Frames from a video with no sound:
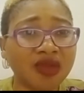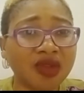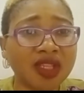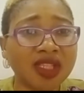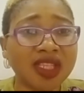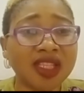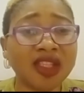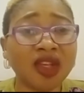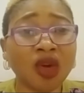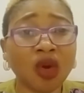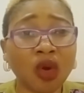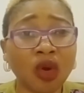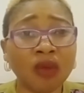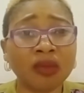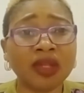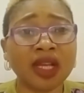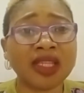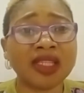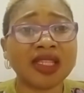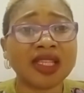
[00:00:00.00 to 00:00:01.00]
The column that
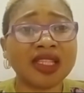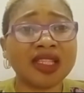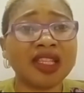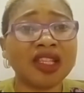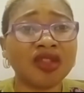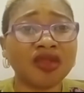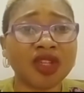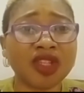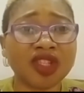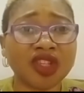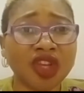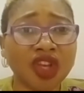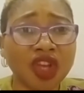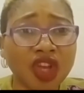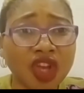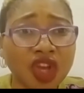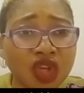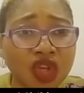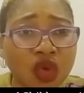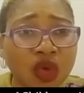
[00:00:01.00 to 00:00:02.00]
says literacy,
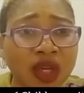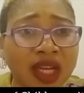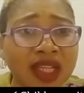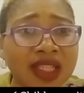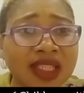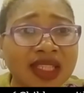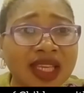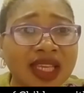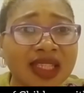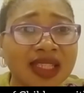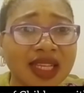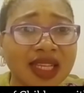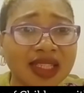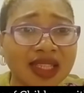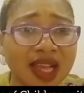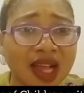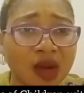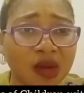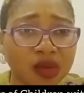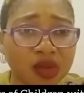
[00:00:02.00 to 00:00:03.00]
you can take that
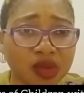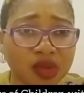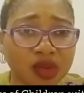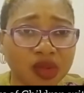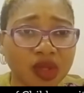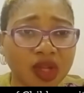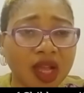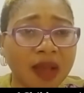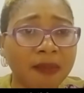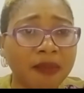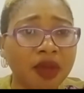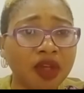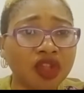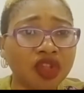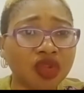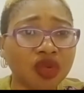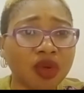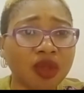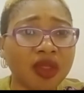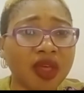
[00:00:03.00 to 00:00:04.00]
out and make sure
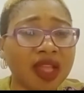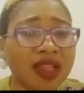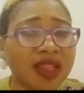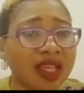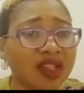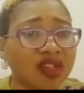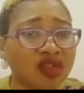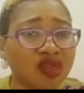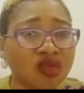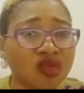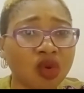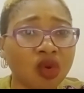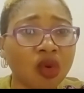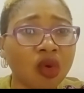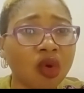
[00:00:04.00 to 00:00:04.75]
that there's no